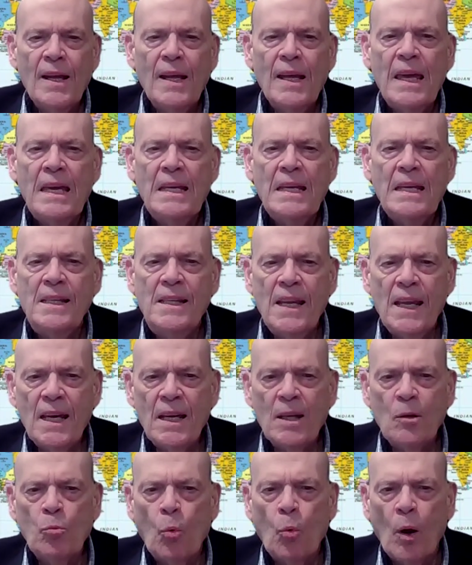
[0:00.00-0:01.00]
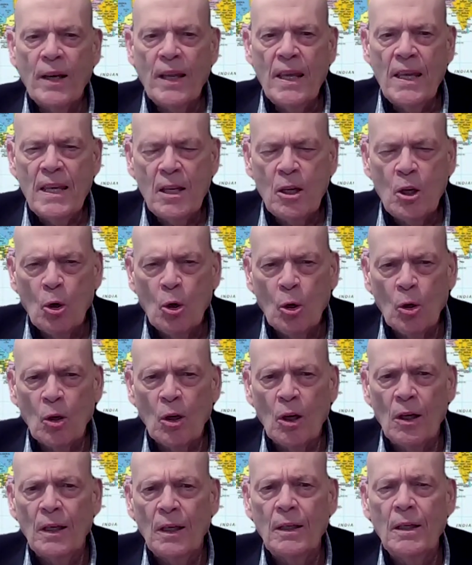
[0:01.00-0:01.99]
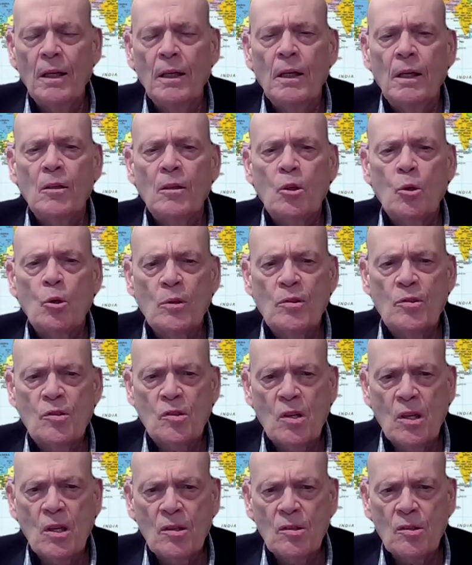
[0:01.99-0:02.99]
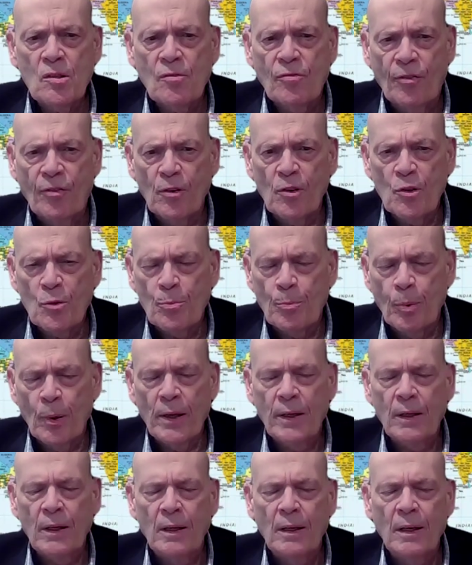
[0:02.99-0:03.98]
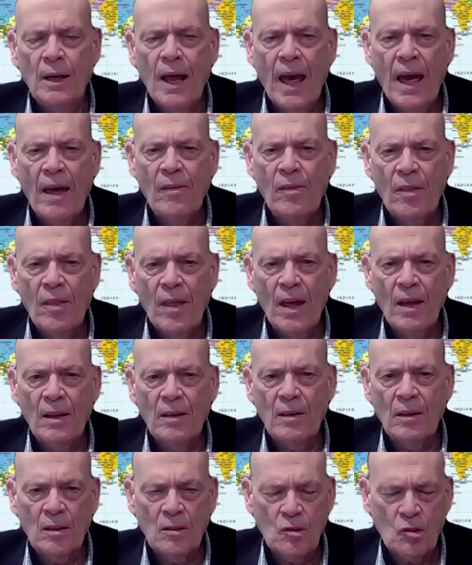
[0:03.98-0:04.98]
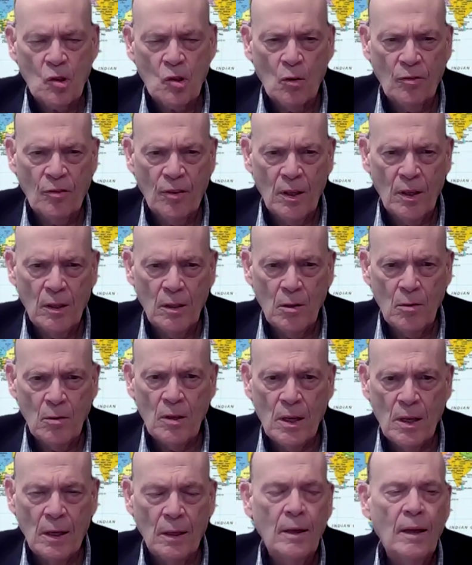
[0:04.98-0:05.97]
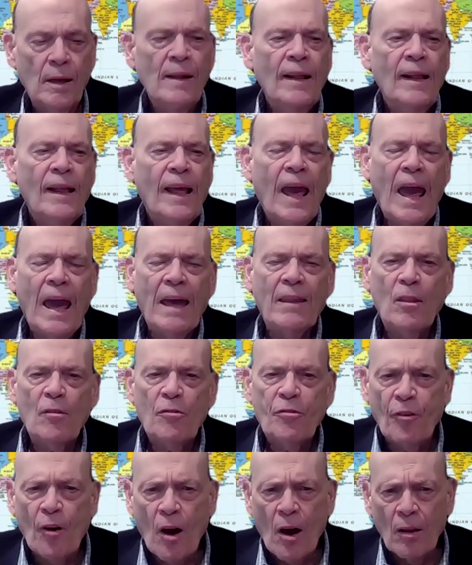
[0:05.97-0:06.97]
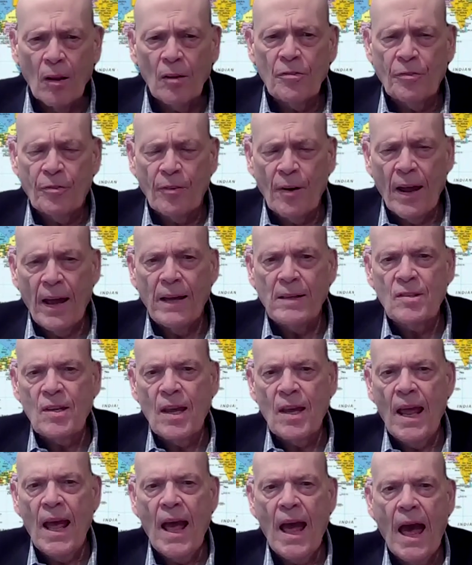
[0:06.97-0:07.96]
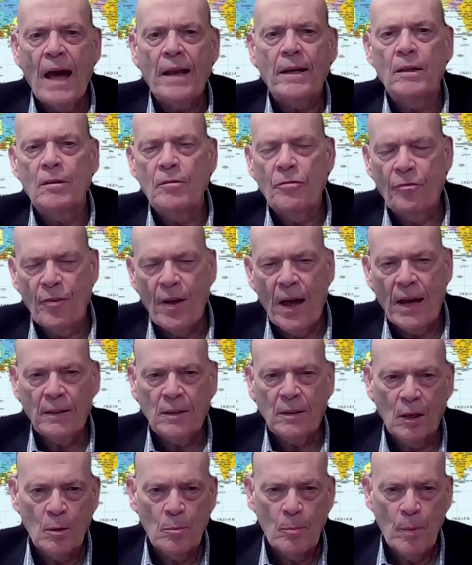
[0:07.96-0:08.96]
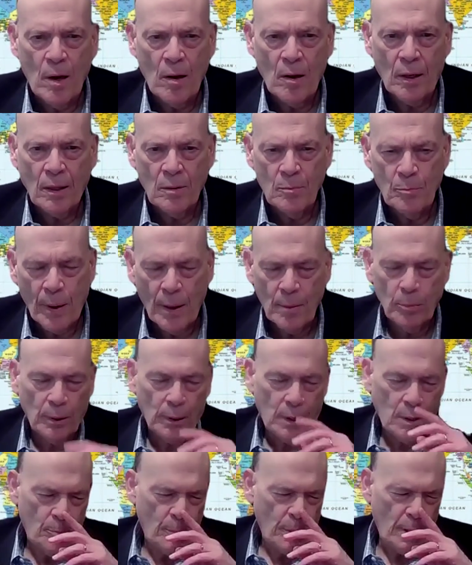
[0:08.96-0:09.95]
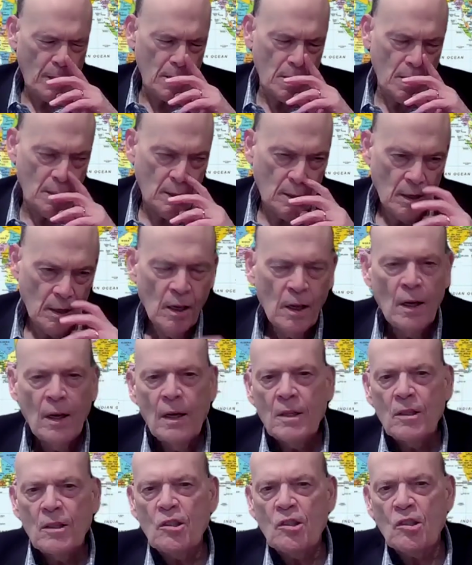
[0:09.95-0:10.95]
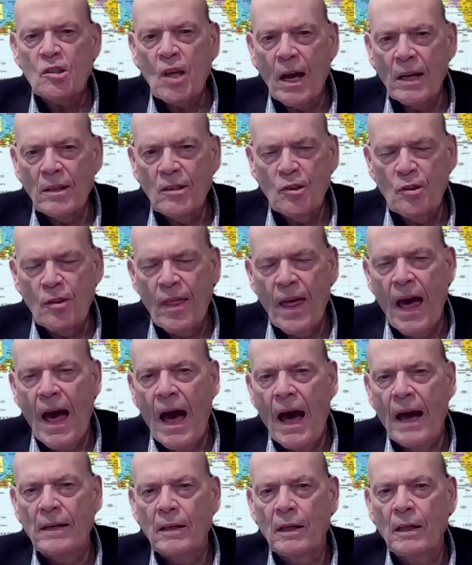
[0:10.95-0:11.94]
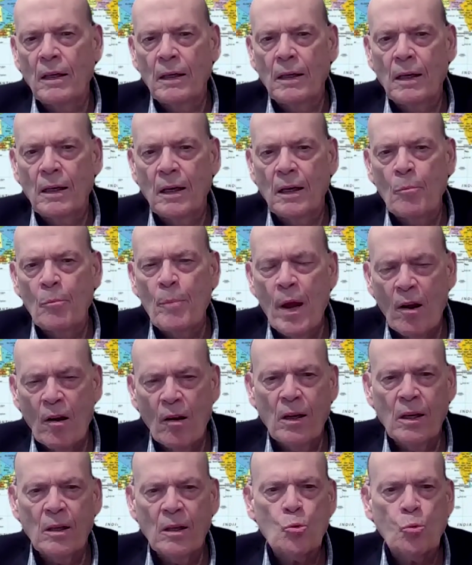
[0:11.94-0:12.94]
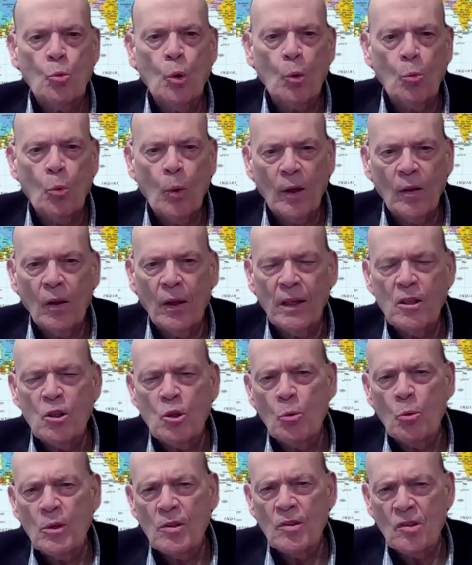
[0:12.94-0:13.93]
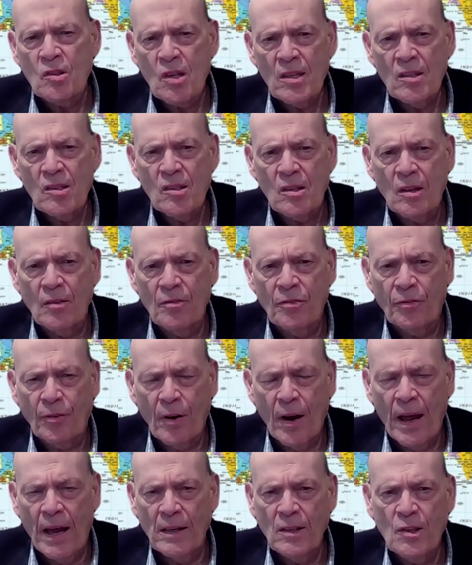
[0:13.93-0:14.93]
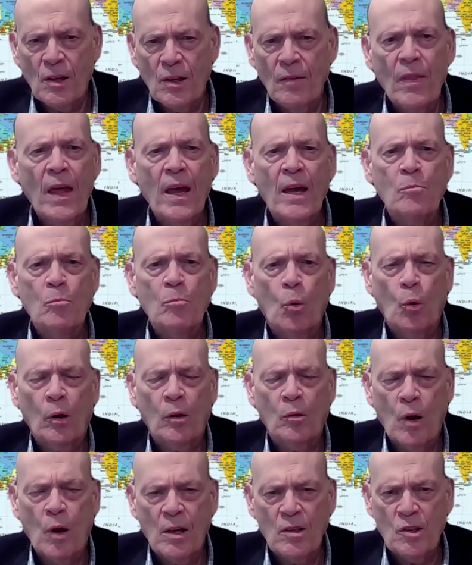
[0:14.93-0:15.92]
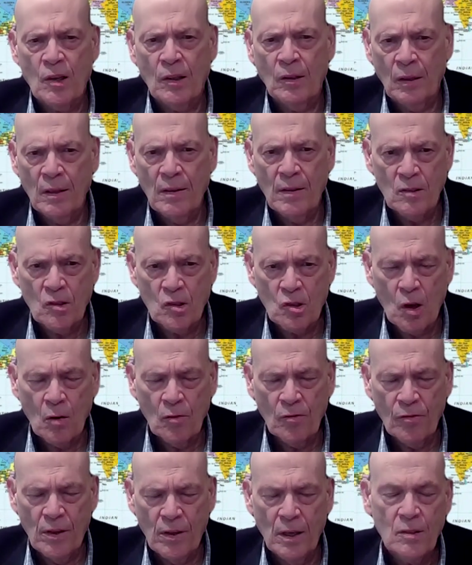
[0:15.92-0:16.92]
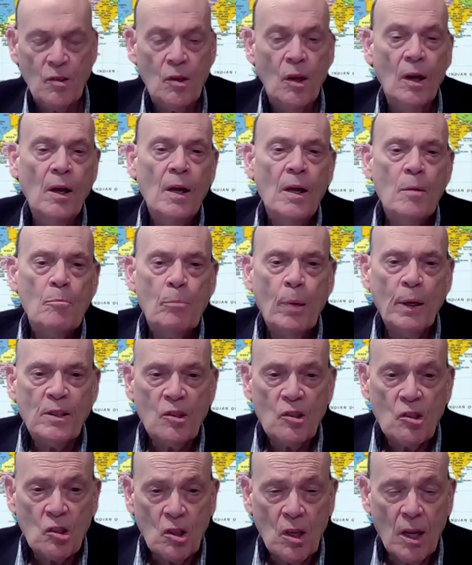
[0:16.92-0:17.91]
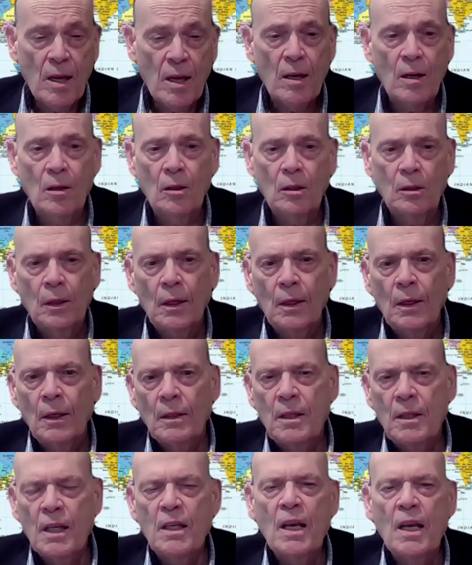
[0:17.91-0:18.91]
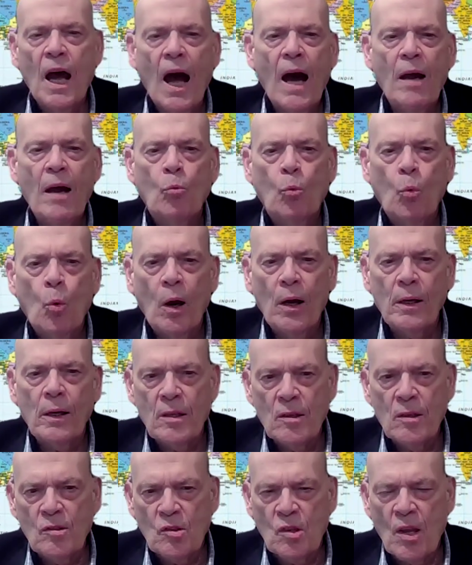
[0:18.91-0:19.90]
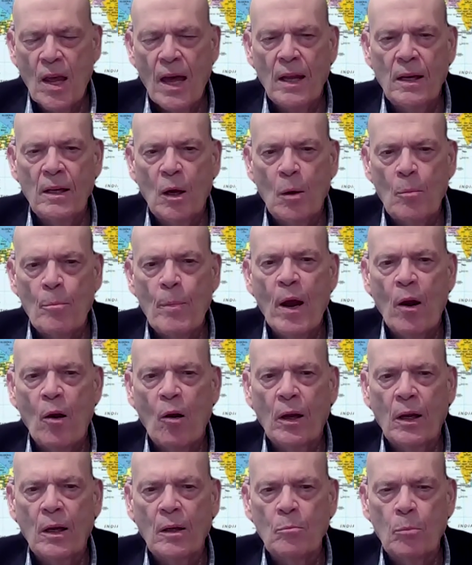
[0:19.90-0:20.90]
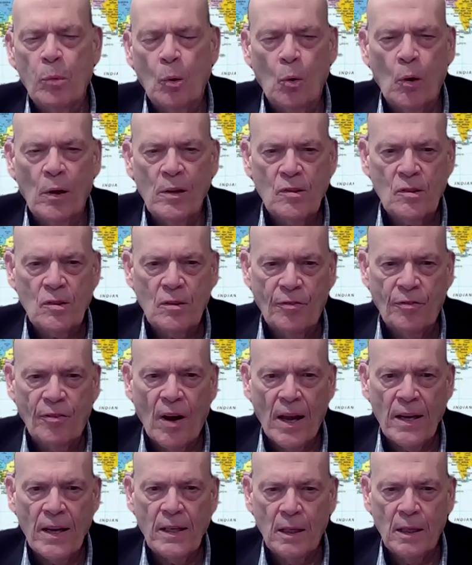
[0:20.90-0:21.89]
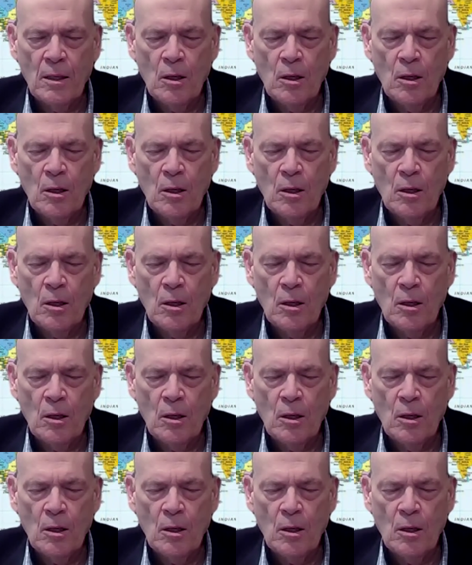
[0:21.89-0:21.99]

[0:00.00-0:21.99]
He did what he could to assist first Britain and then the Soviet Union, and the fall of France had had an effect on American public opinion such that Americans were willing to assist the French and then more grudgingly the Soviets, but still did not want to send American boys to fight in